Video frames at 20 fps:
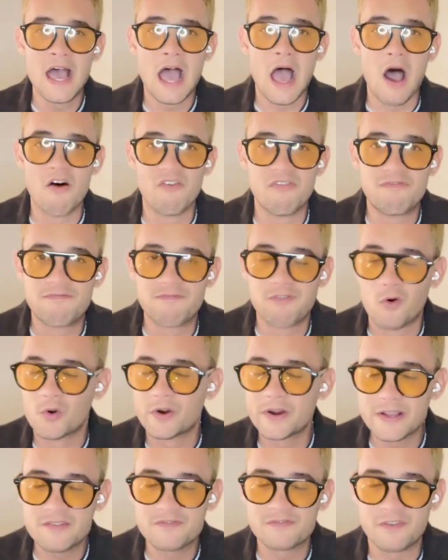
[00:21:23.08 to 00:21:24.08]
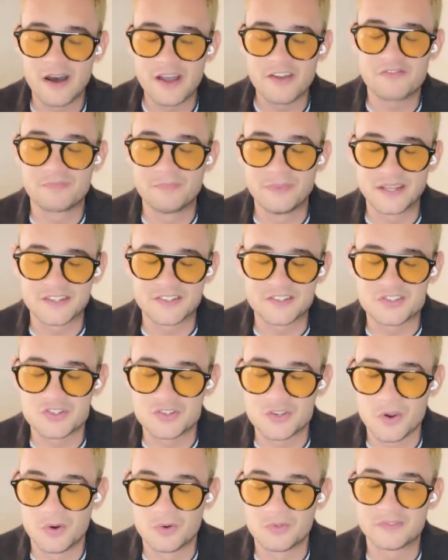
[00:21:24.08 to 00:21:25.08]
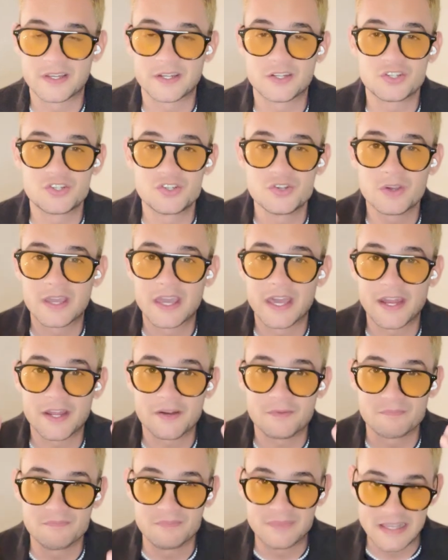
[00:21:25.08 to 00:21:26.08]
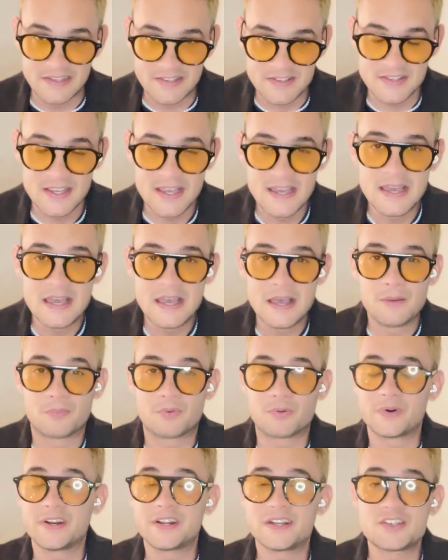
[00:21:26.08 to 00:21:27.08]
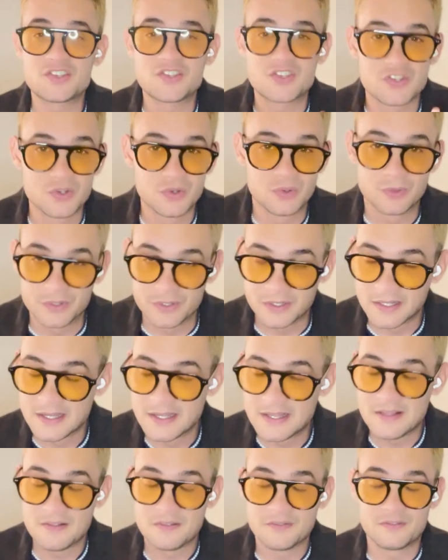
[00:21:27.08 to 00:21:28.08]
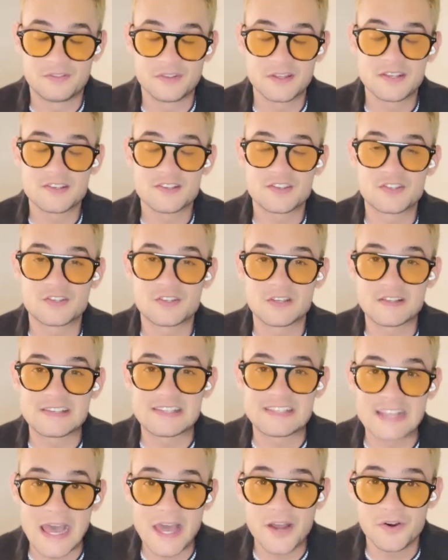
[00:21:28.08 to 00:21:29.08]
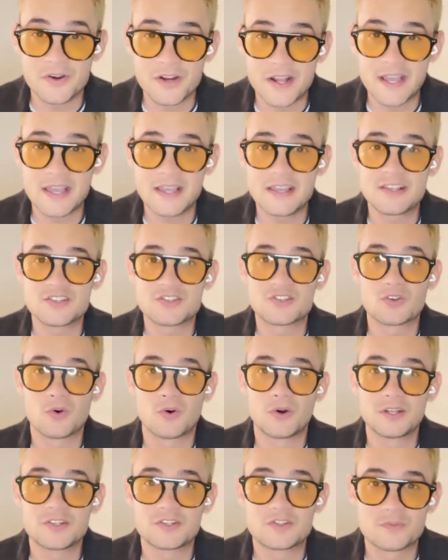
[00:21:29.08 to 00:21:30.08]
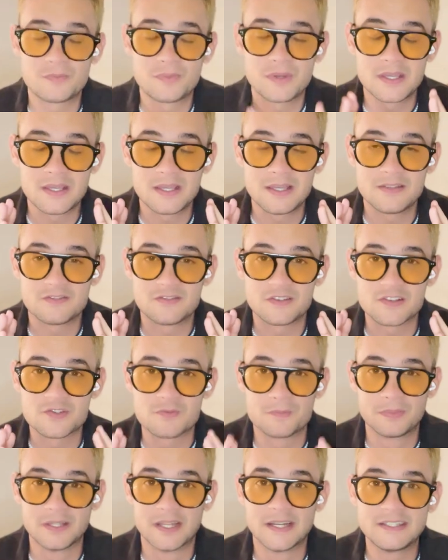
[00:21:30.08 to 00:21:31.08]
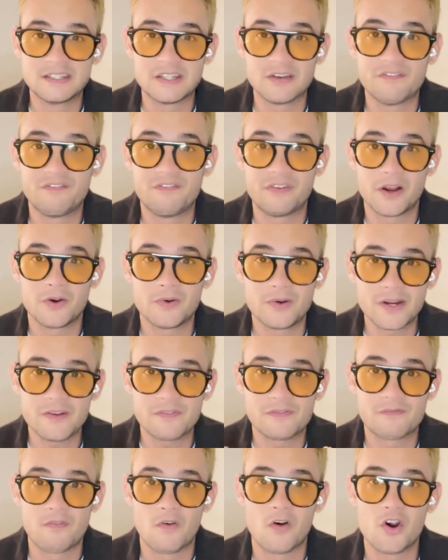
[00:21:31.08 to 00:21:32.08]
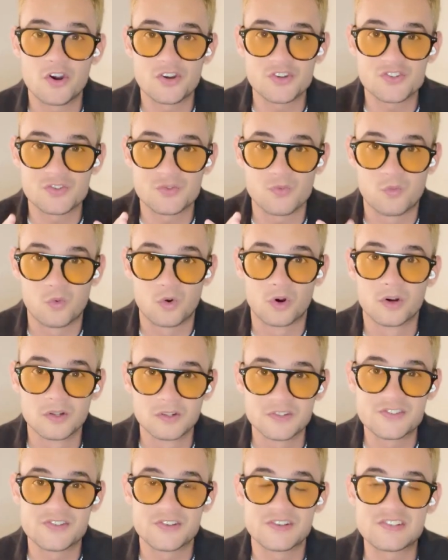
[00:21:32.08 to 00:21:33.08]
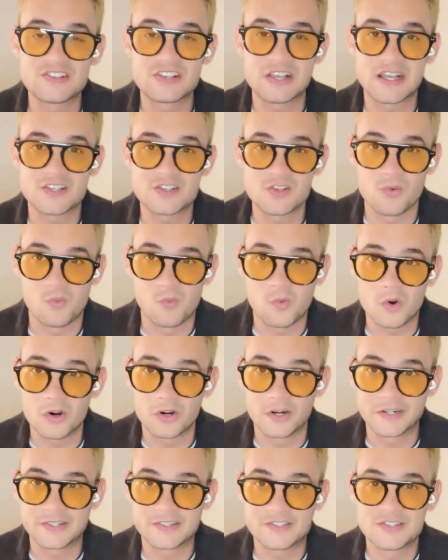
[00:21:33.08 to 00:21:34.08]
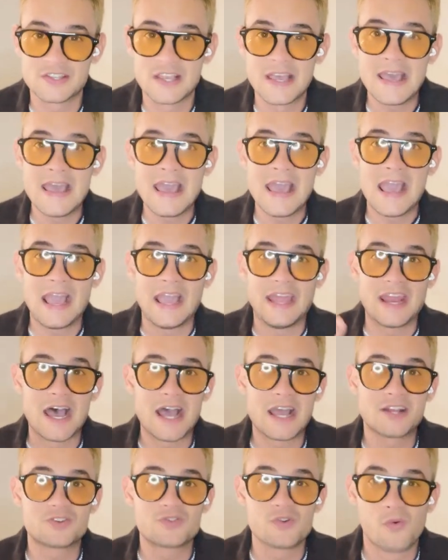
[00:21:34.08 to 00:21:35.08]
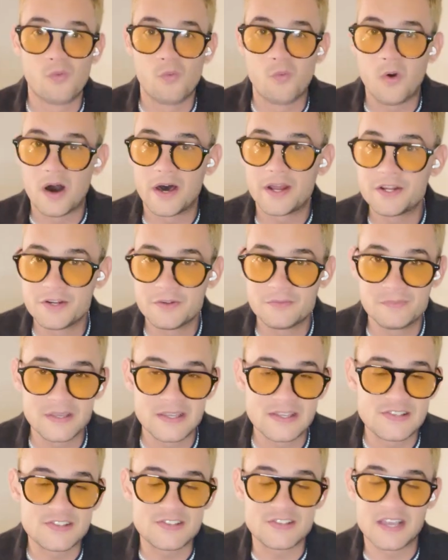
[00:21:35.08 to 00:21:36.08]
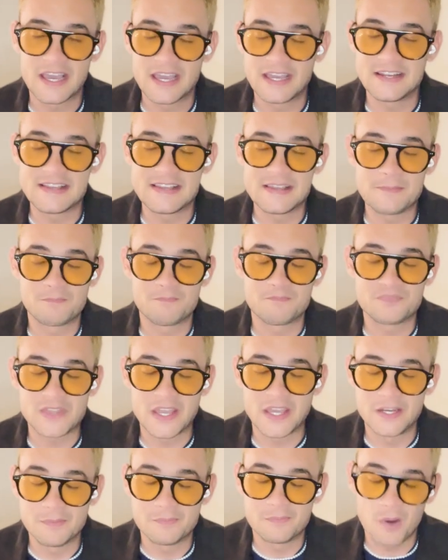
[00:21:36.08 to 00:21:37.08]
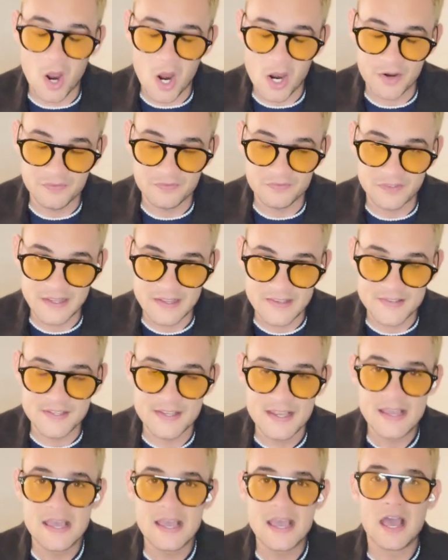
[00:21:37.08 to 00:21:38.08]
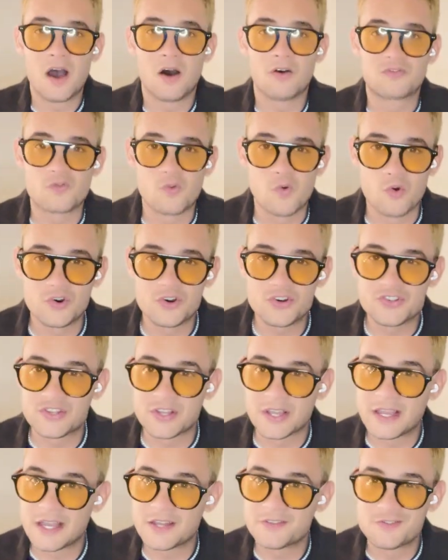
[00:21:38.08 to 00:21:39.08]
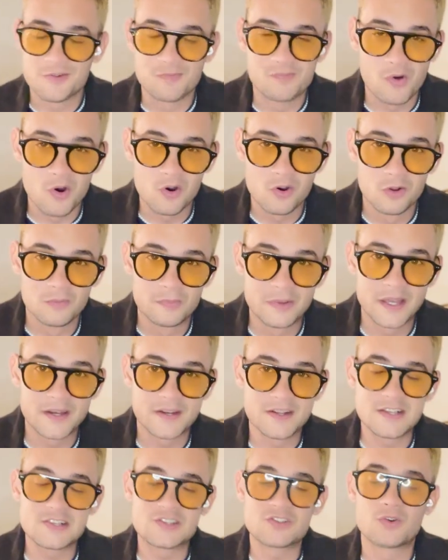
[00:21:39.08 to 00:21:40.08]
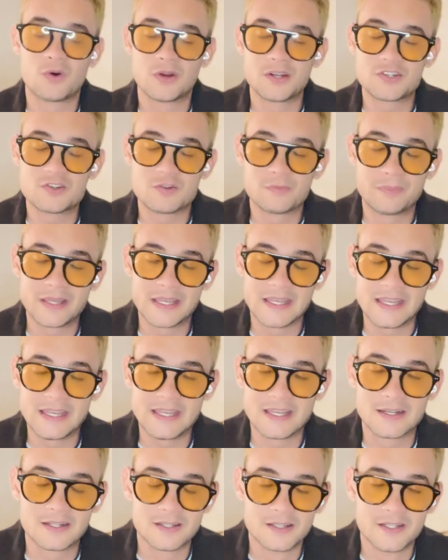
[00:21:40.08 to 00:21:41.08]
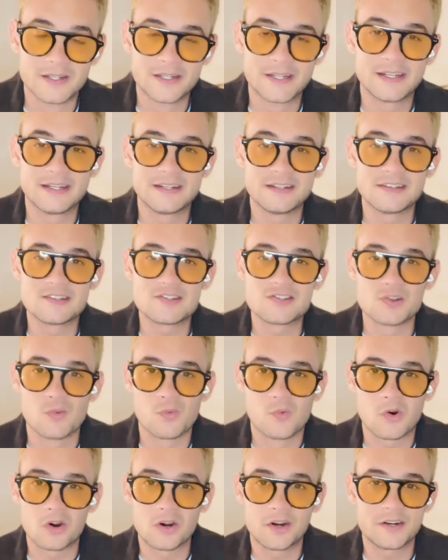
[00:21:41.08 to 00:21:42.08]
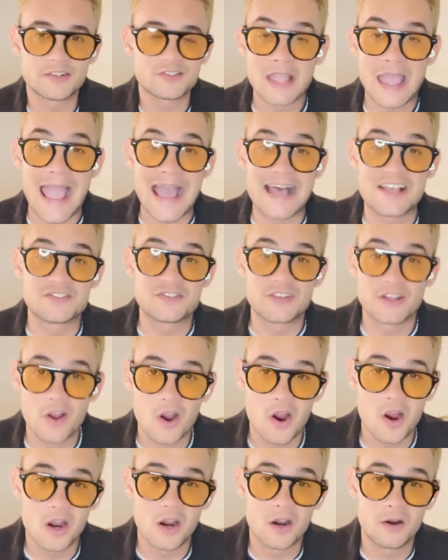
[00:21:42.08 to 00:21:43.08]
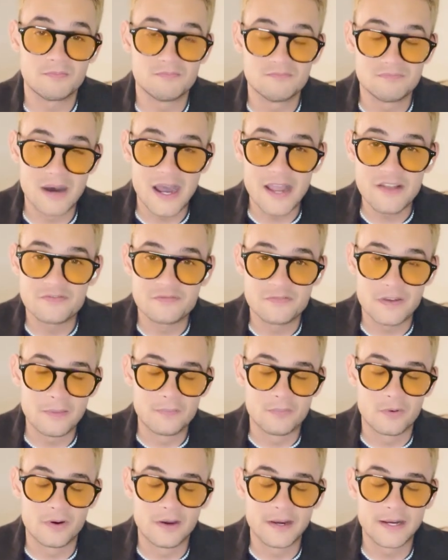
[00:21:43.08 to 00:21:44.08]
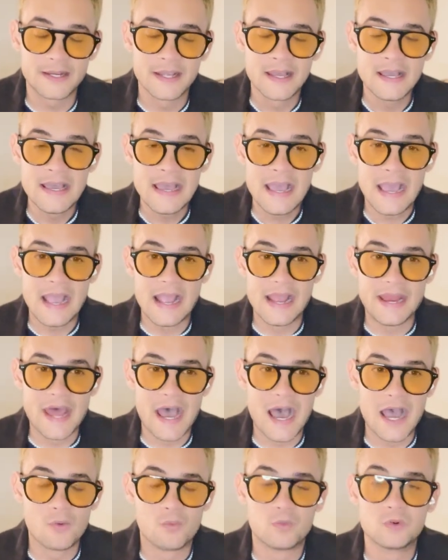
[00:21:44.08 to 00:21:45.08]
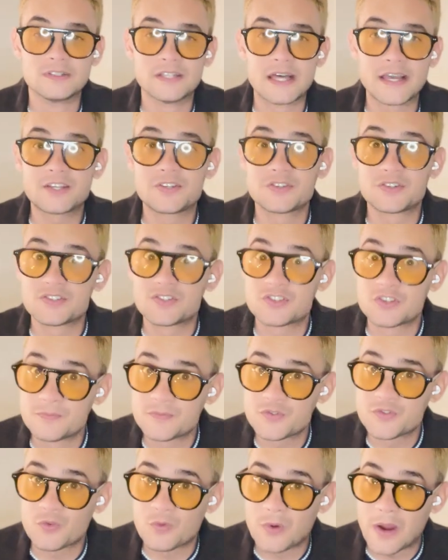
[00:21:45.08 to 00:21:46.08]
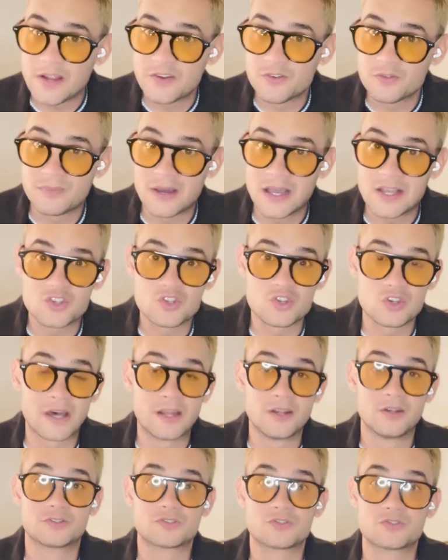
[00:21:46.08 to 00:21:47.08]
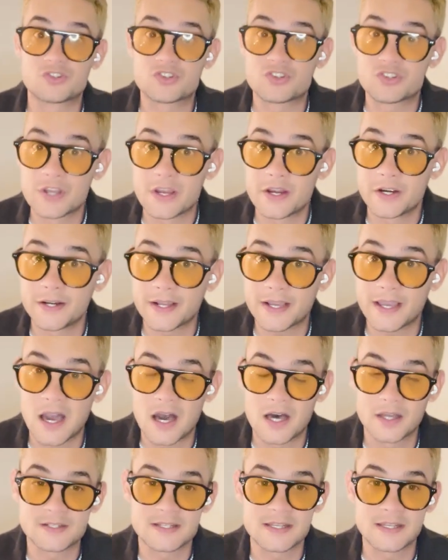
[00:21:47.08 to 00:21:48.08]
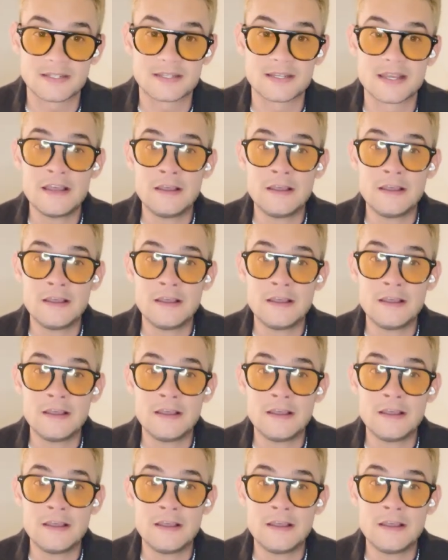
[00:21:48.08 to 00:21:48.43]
a 45-minute show that you cannot miss. Pretty soon, this Saturday is going to be displayed the very first World Success Awards, and I don't want to miss any part of this. Of course, the Gaither vocal band is going to be included in these awards, as they are my favorite and I would like you to subscribe to my channel to share the content.